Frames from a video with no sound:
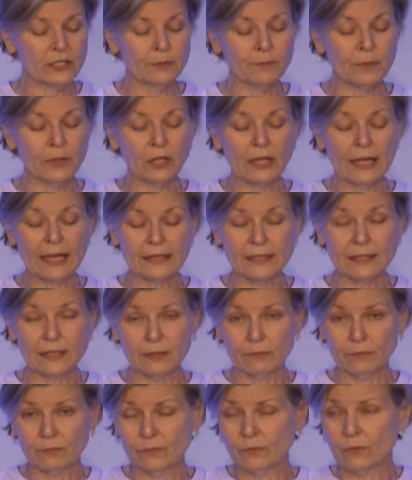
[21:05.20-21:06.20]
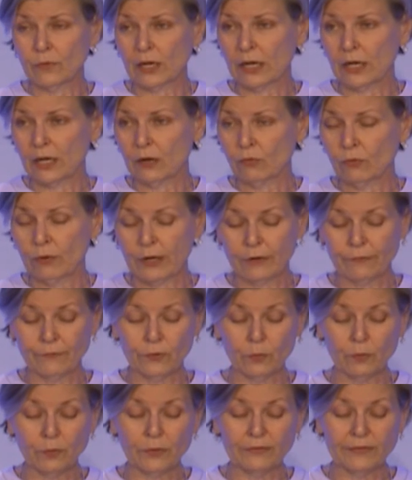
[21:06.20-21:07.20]
Bill has some
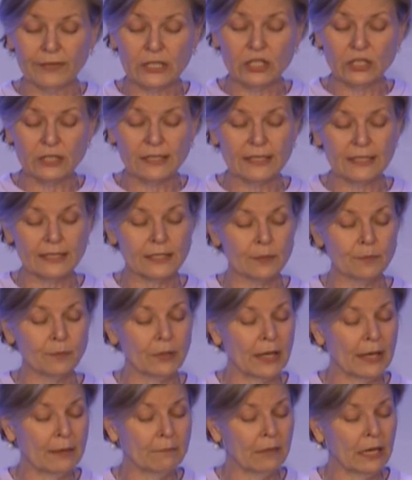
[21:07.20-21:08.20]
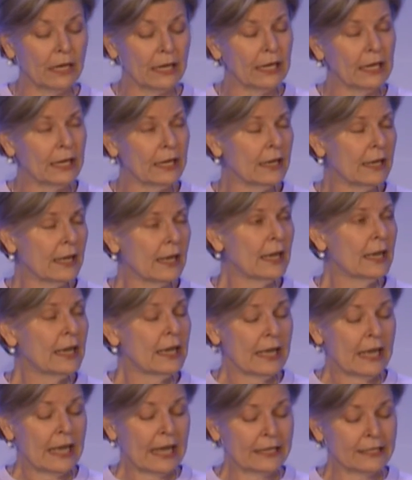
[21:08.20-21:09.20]
wonderful provisions that supply money
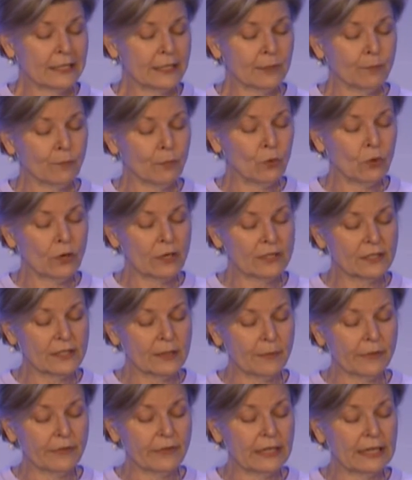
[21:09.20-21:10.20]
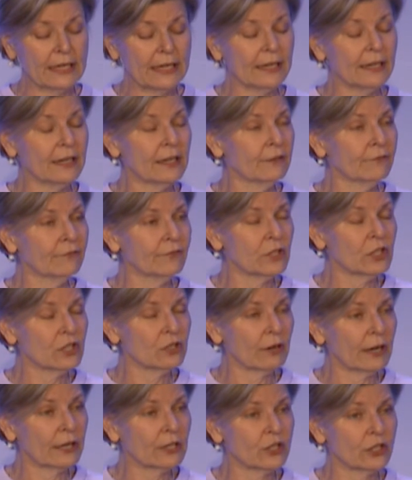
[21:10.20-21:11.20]
and support some of the needed
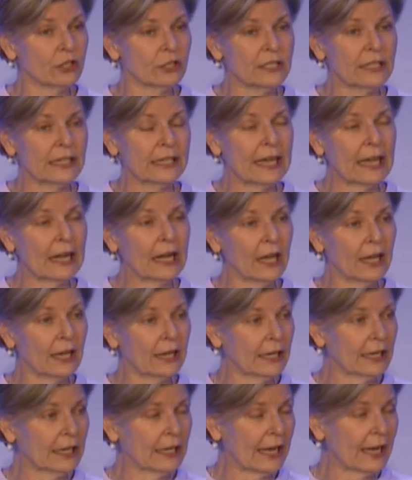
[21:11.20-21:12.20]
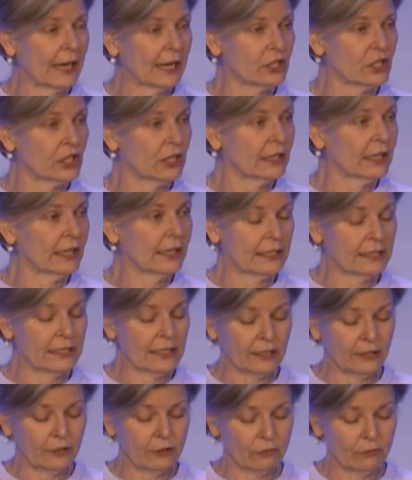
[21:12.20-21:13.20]
infrastructure to get HUD engaged and the
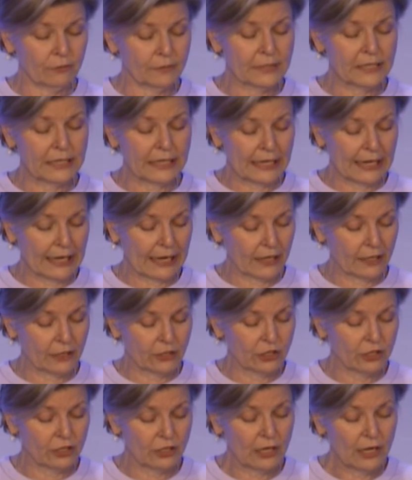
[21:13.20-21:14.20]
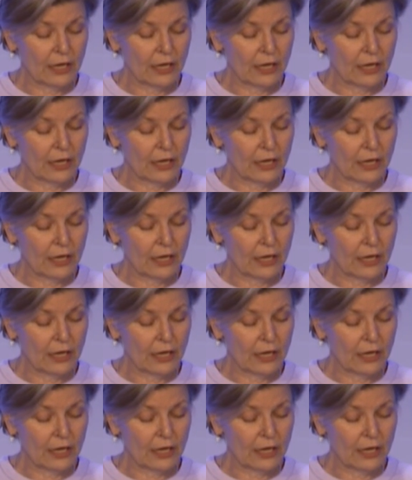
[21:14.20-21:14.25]
continuums engaged.